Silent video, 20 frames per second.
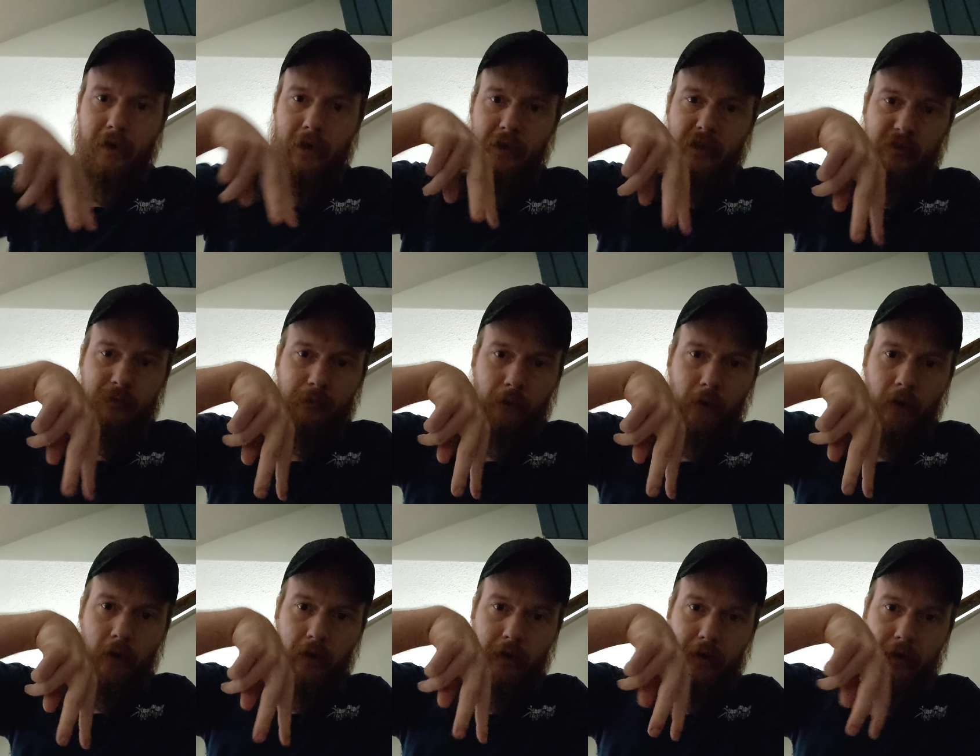You're not
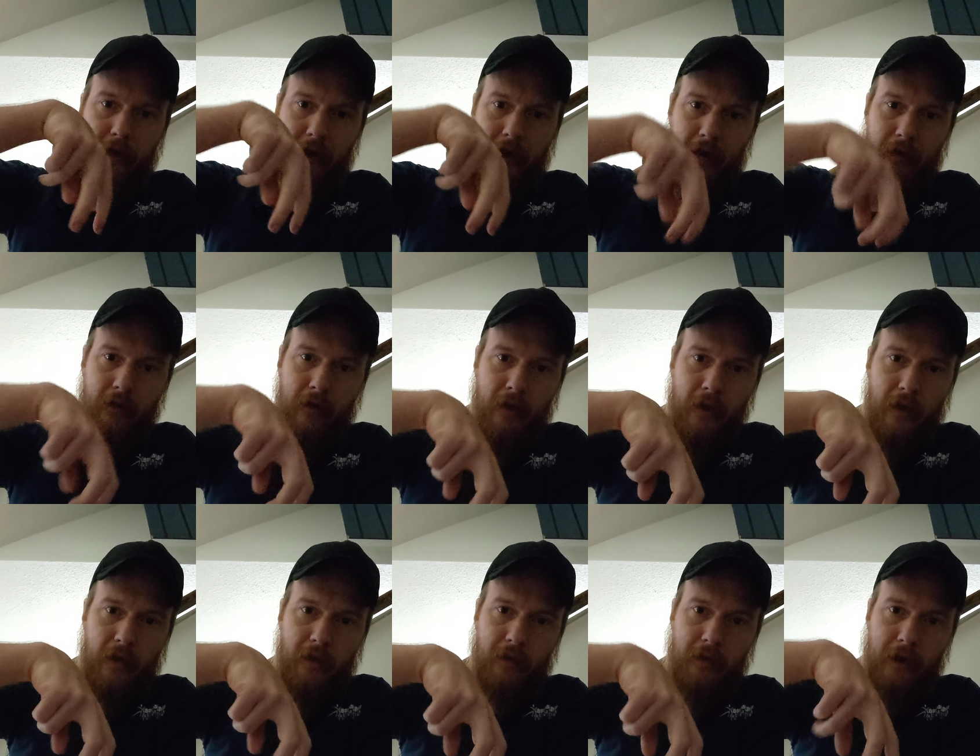sprung, you're not
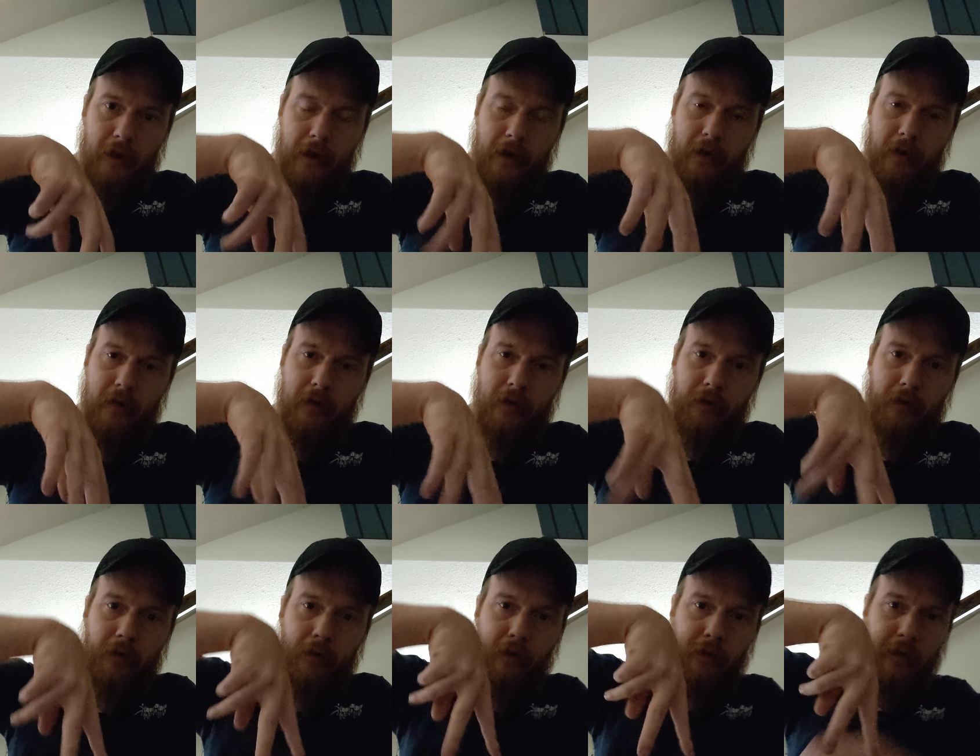there,
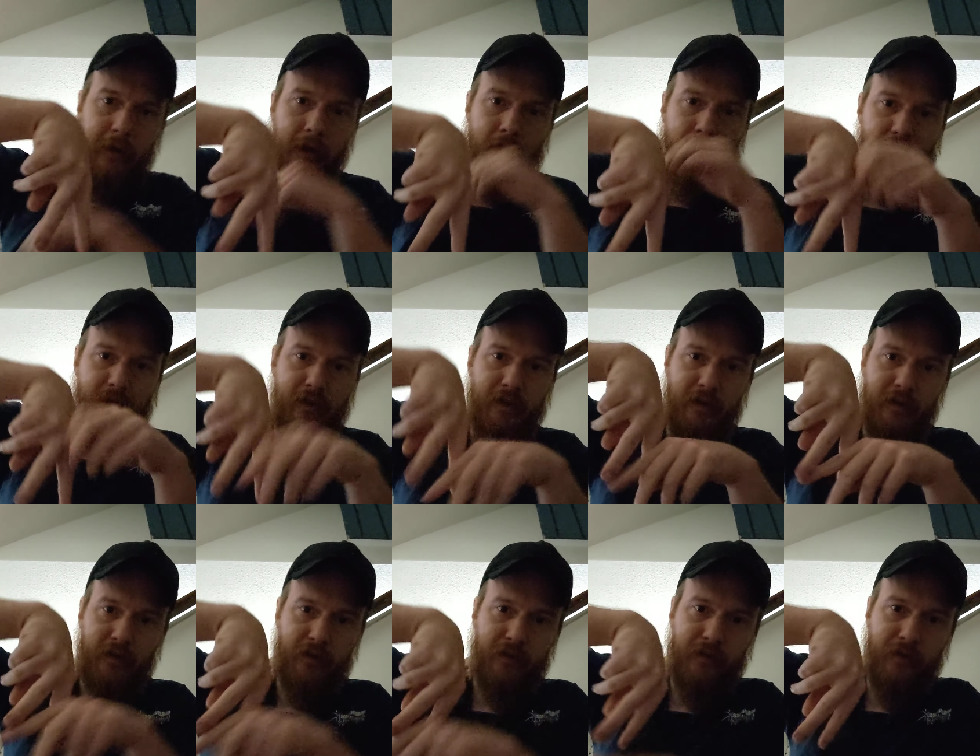the energy
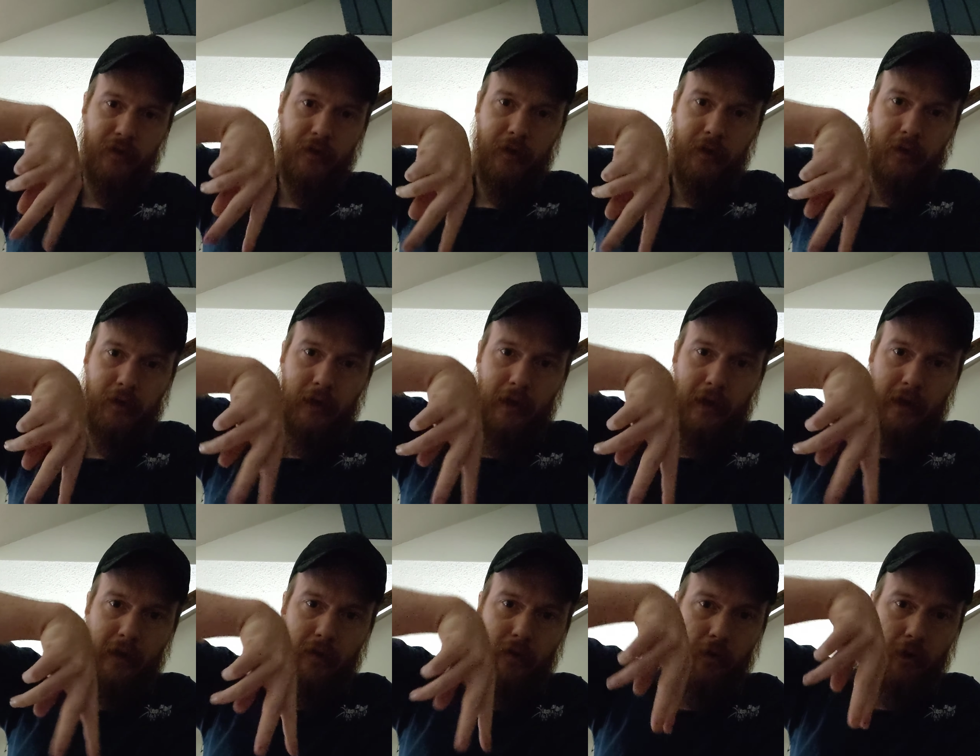doesn't
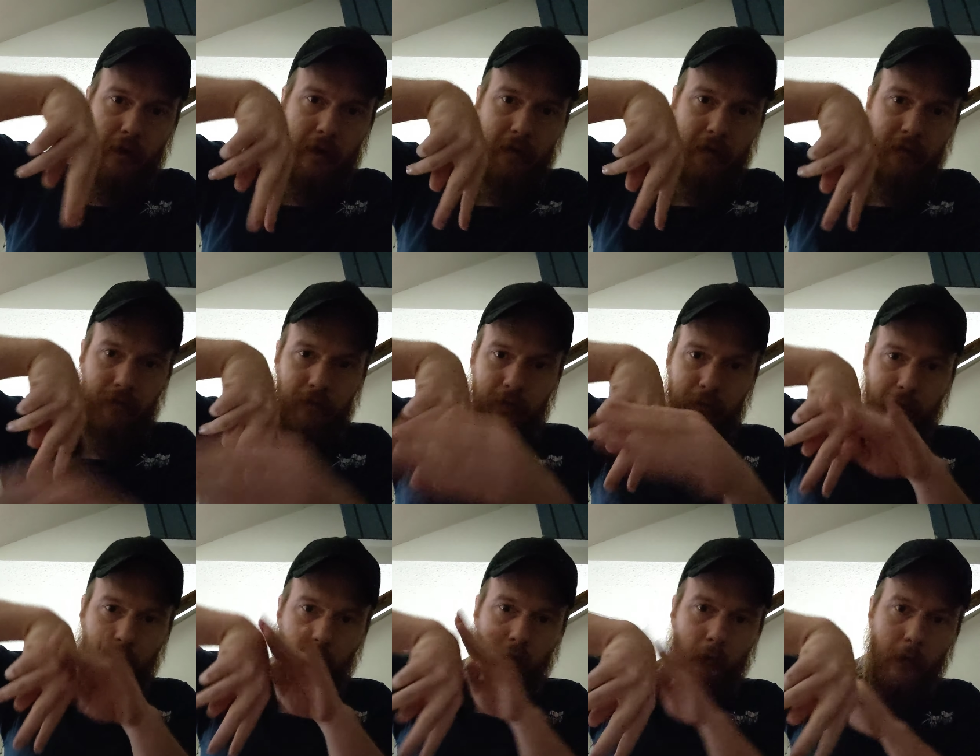circulate, you don't have
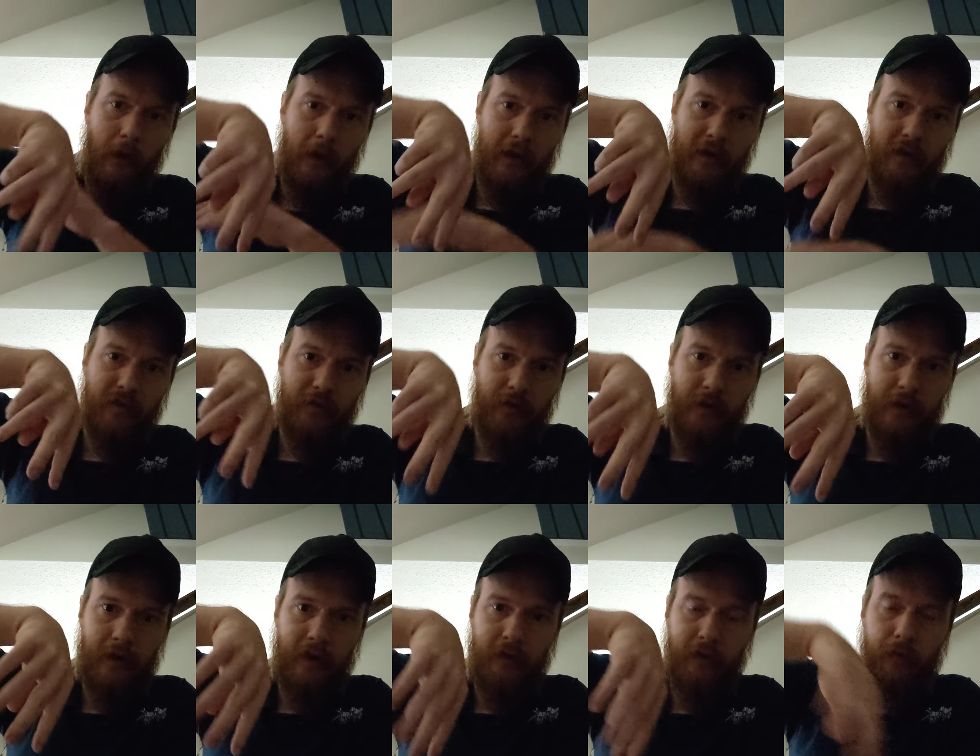full body
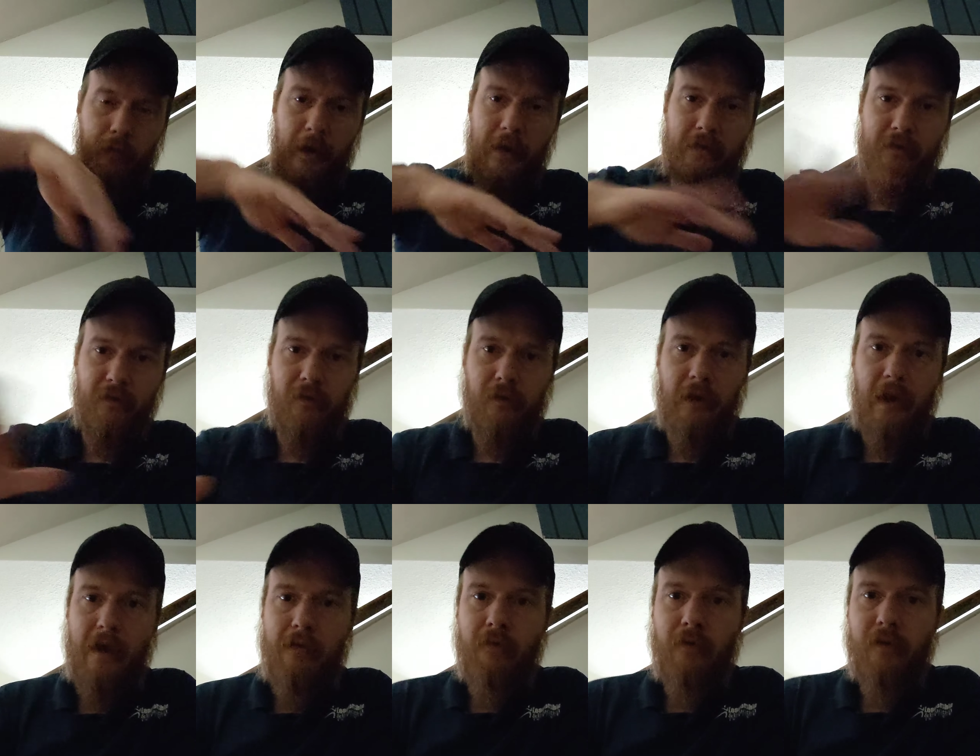strength. So
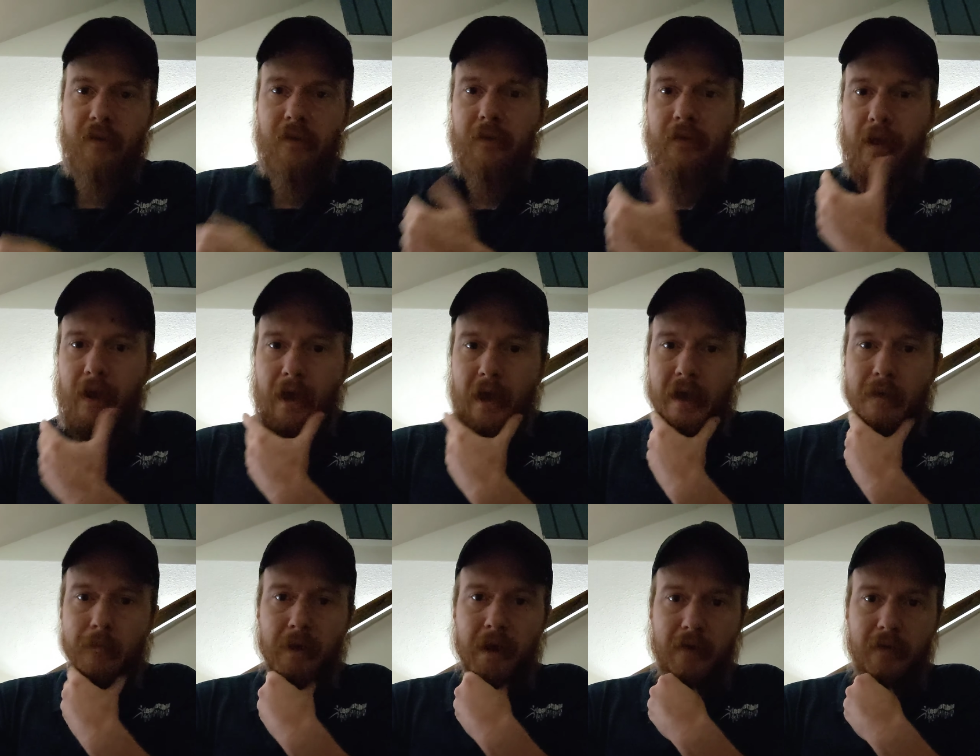basically everything they
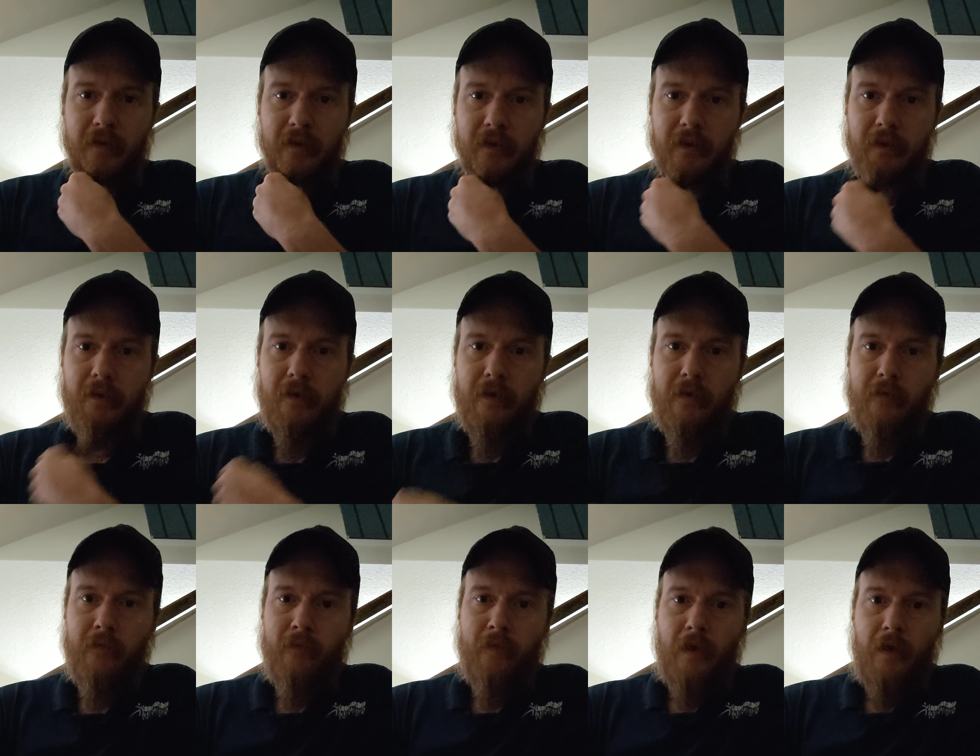had back then,
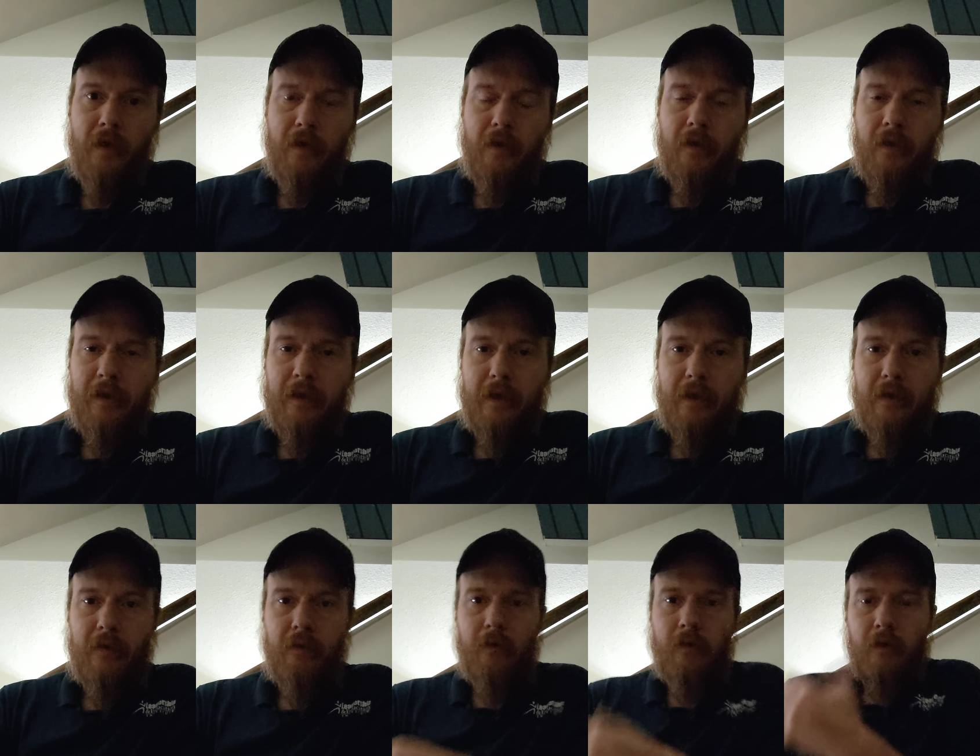
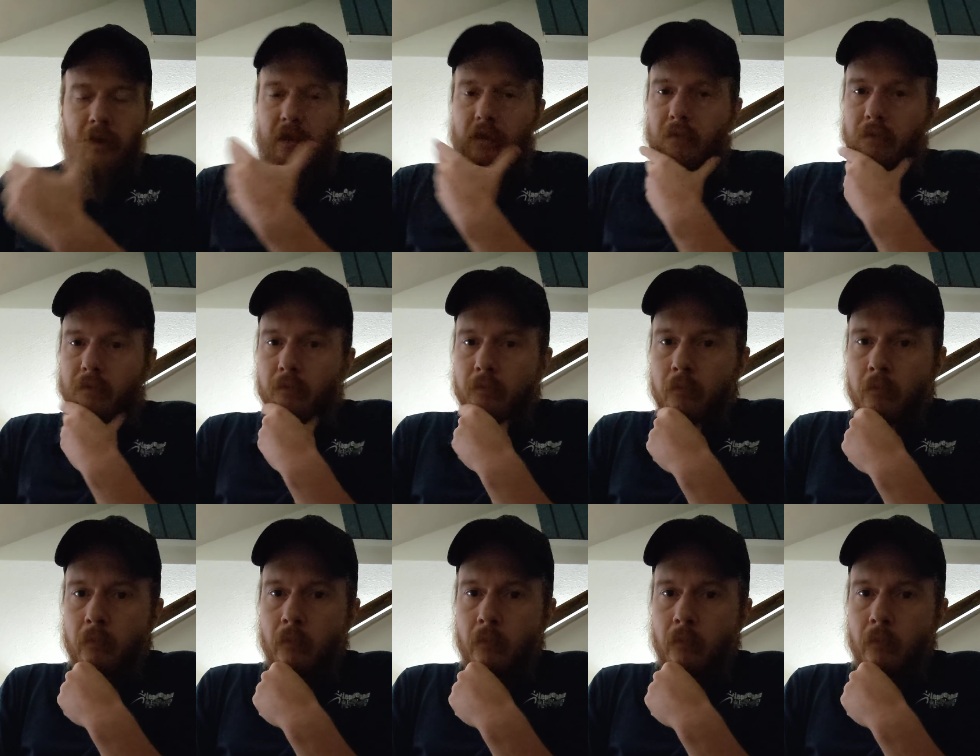again, in the